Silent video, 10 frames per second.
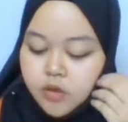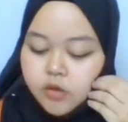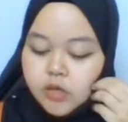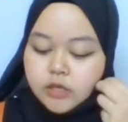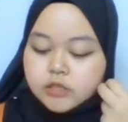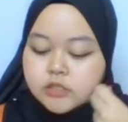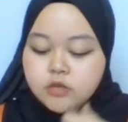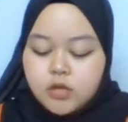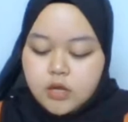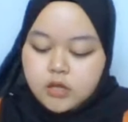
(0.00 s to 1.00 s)
Okay,
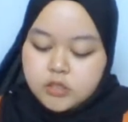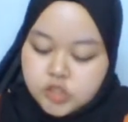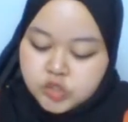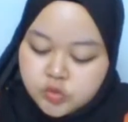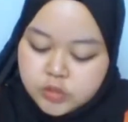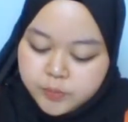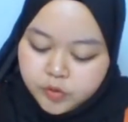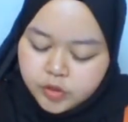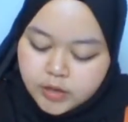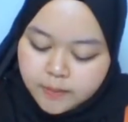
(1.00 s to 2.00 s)
it show the
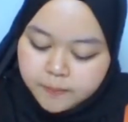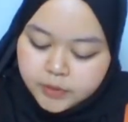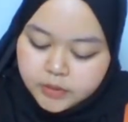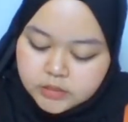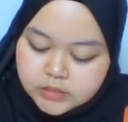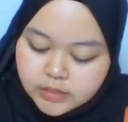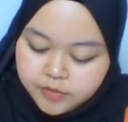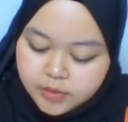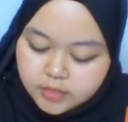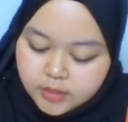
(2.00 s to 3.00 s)
proton number is
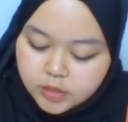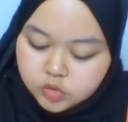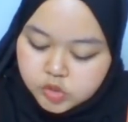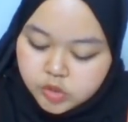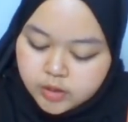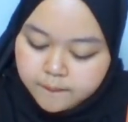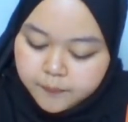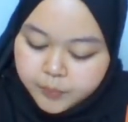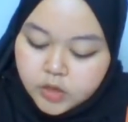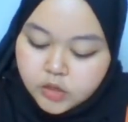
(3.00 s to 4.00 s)
17,
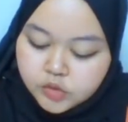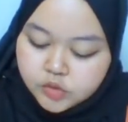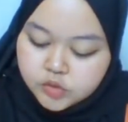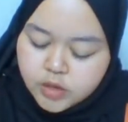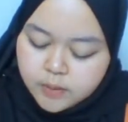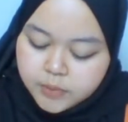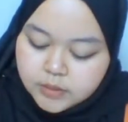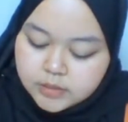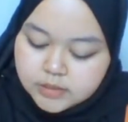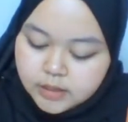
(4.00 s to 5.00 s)
neutron number
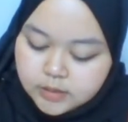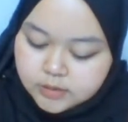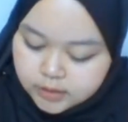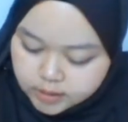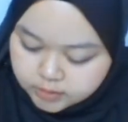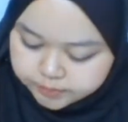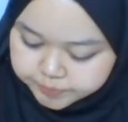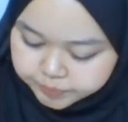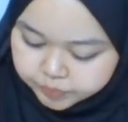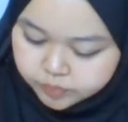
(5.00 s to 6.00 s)
is 18.
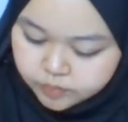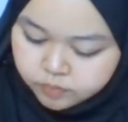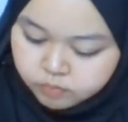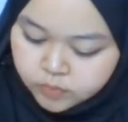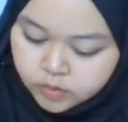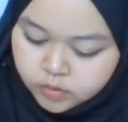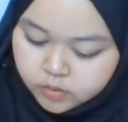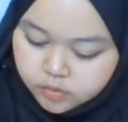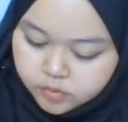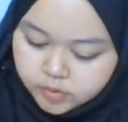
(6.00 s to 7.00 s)

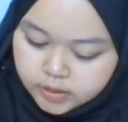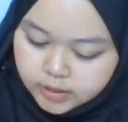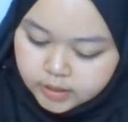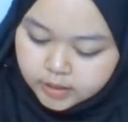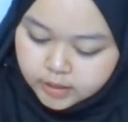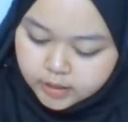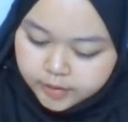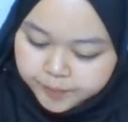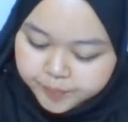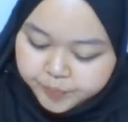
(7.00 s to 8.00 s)

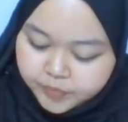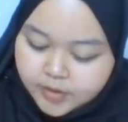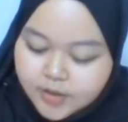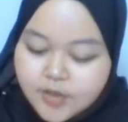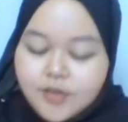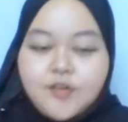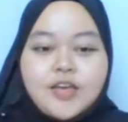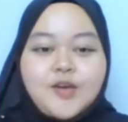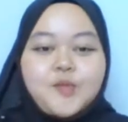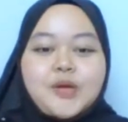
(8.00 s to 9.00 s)
Okay.
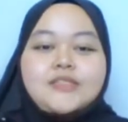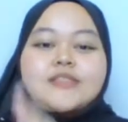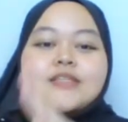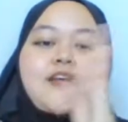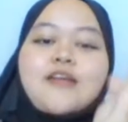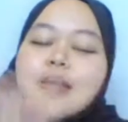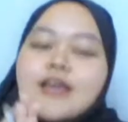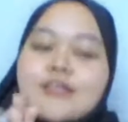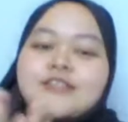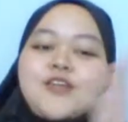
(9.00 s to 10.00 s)
Okay, well done
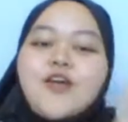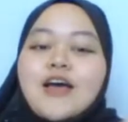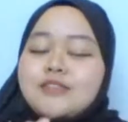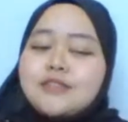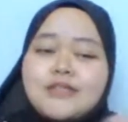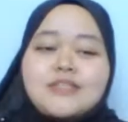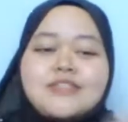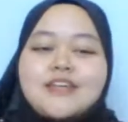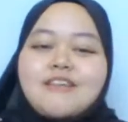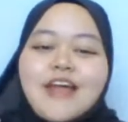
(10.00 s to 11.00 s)
guys. Your answer is
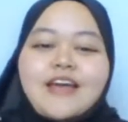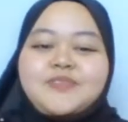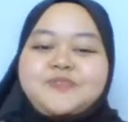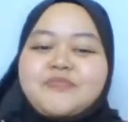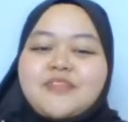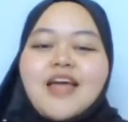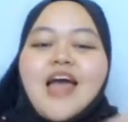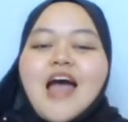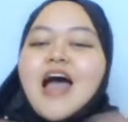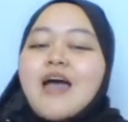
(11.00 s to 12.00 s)
correct.
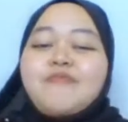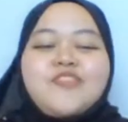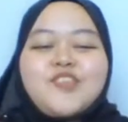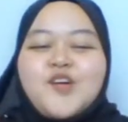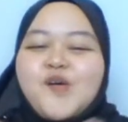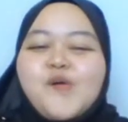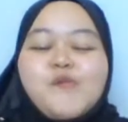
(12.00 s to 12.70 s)
I'm so